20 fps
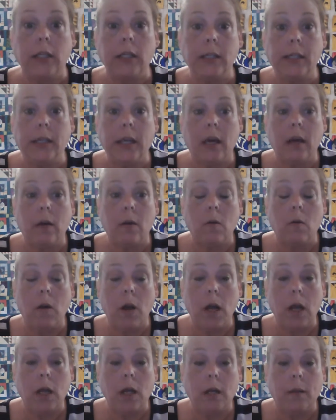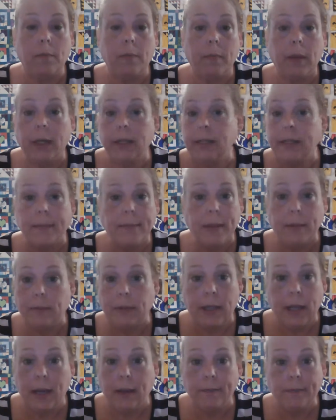So except I'm
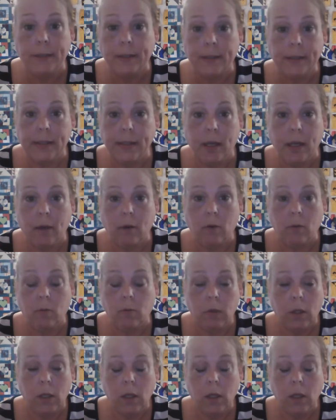going to have to sew